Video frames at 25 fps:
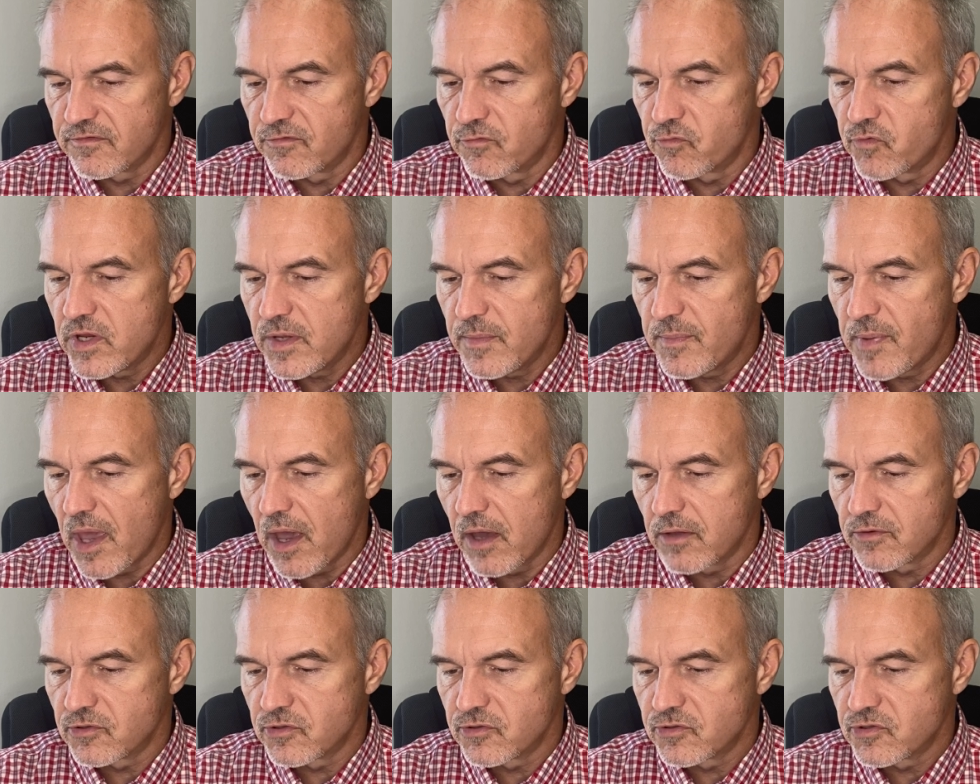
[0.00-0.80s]

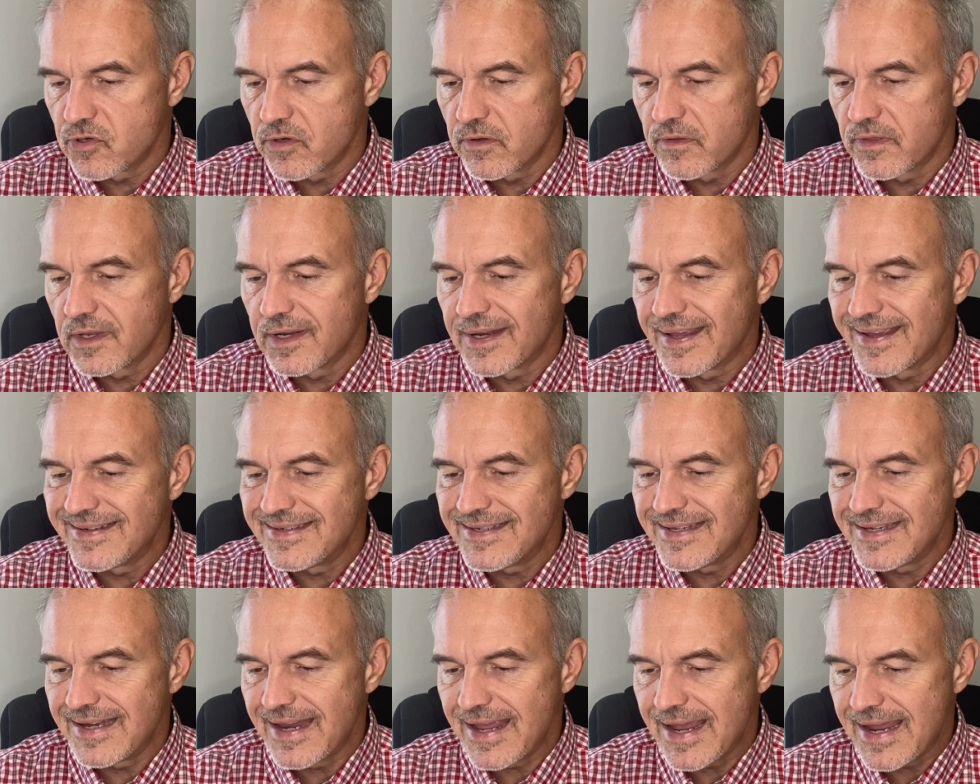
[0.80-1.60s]
rebounder during the
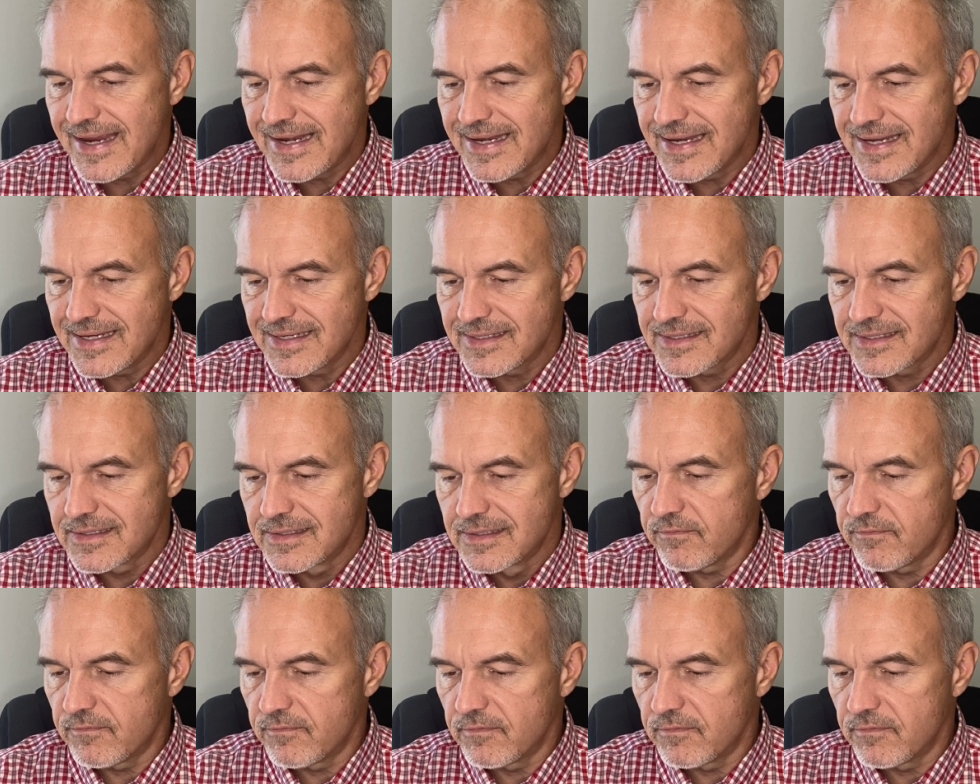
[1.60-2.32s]
1980s,